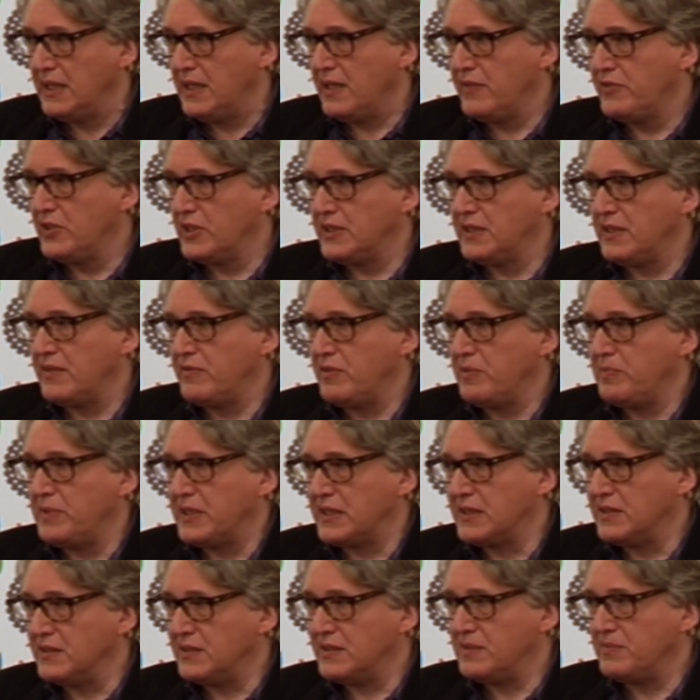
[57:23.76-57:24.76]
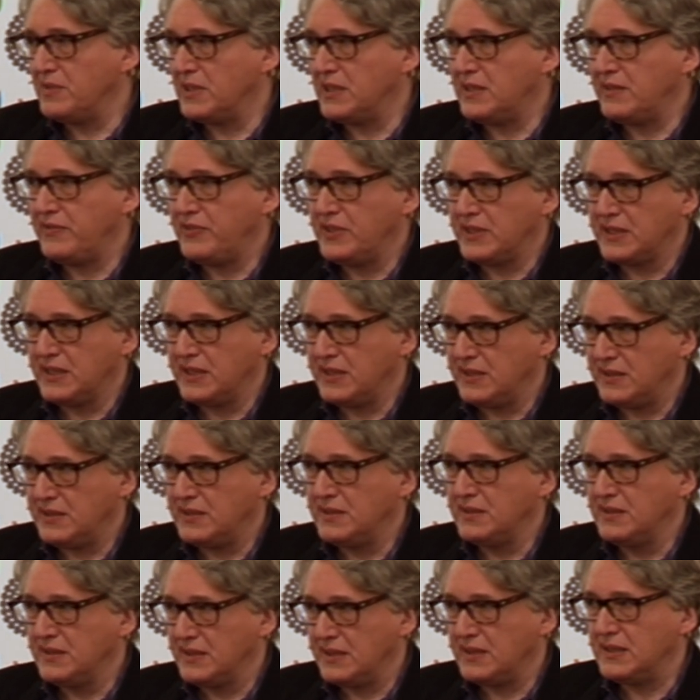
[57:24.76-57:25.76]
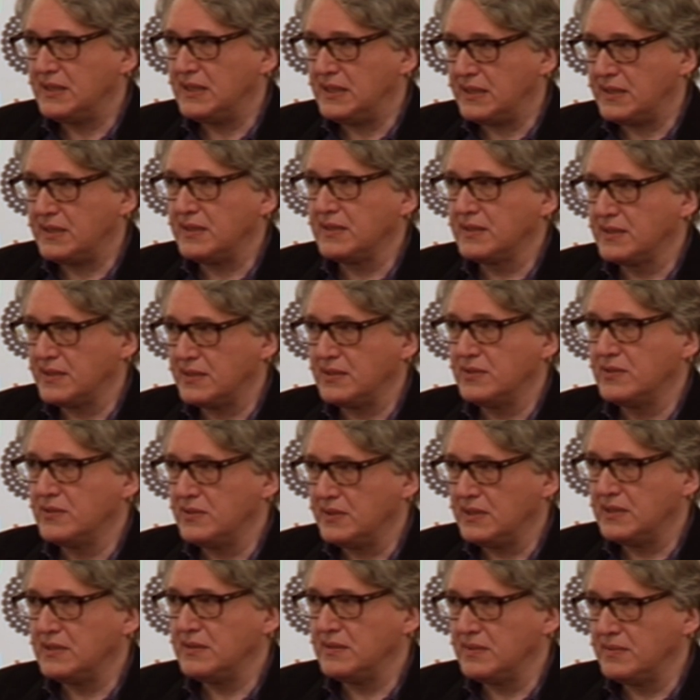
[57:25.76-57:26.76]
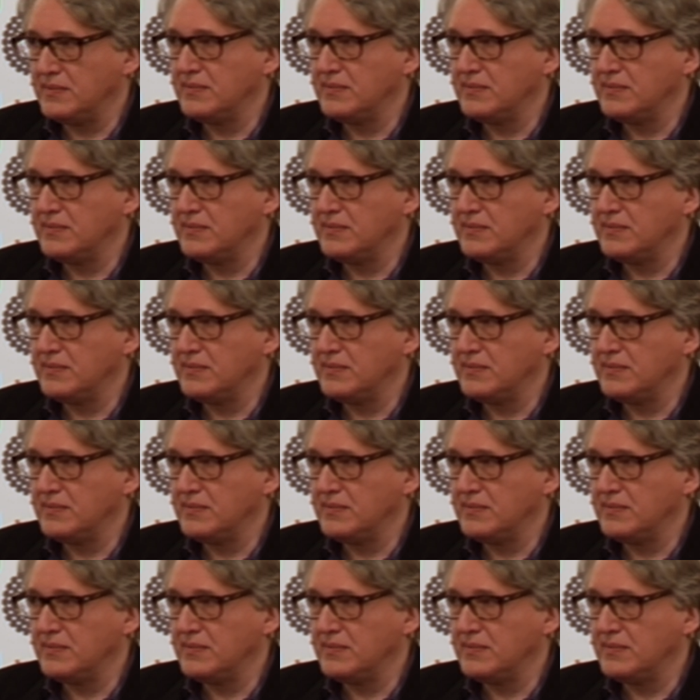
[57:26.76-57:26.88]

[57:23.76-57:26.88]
It will never become life again. I think so. Yeah.